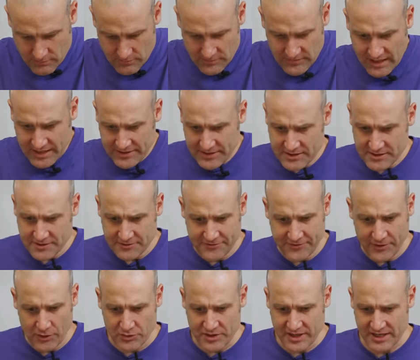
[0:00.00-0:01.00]
Okay, that's the
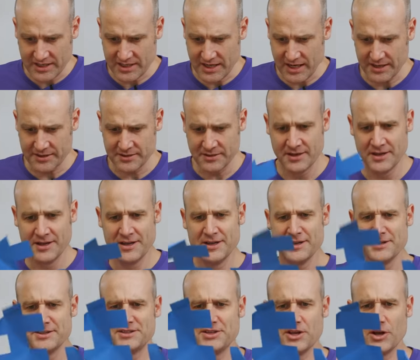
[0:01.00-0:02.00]
folding done.
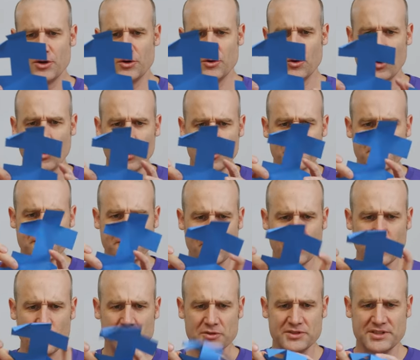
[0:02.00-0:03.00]
So all the
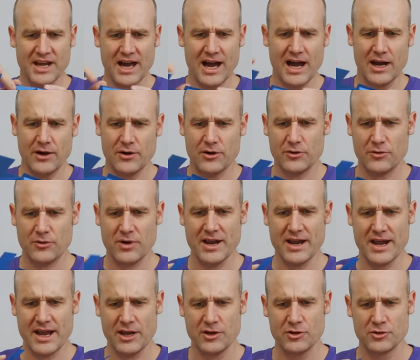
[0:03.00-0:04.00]
folds are at
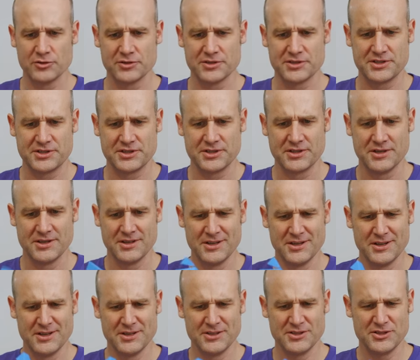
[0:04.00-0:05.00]
right angles
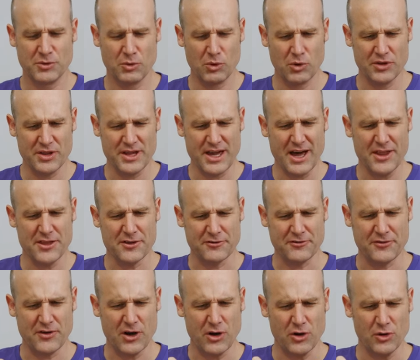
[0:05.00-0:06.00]
to all the other
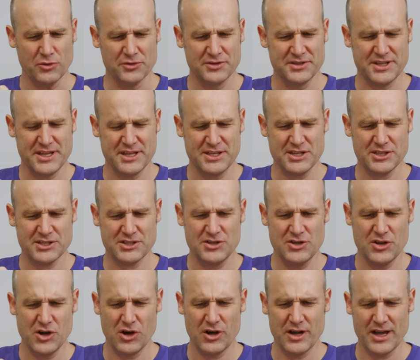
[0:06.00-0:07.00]
folds. They're just
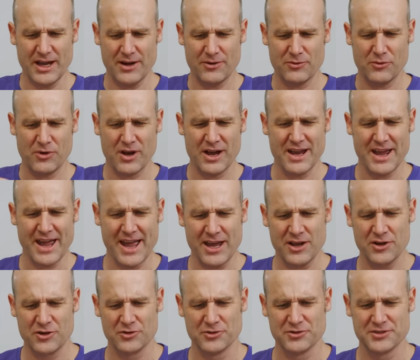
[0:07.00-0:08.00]
not at right
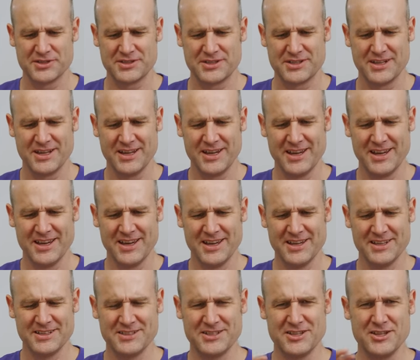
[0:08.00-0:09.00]
angles
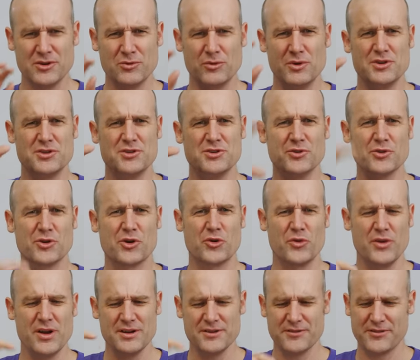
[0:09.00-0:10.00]
to the original
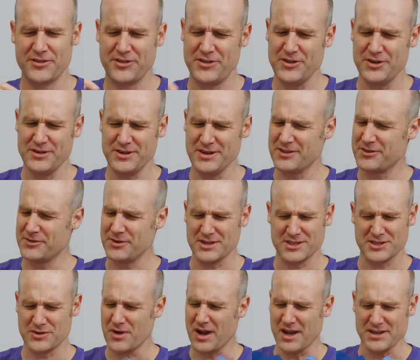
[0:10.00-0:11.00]
grid of 33
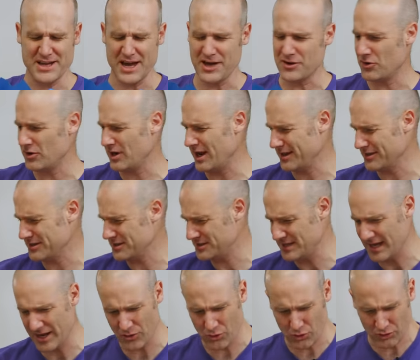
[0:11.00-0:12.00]
squares. I don't like this
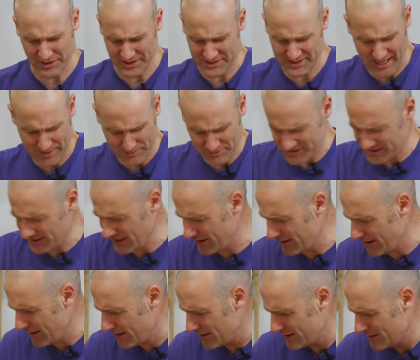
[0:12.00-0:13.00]
at all. Let's tape it
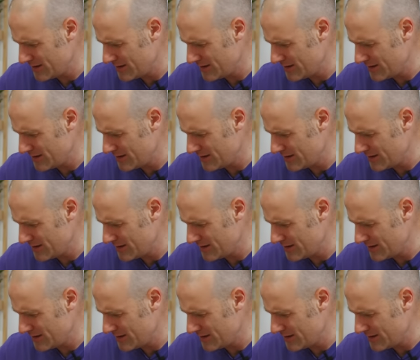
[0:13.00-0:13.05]
together.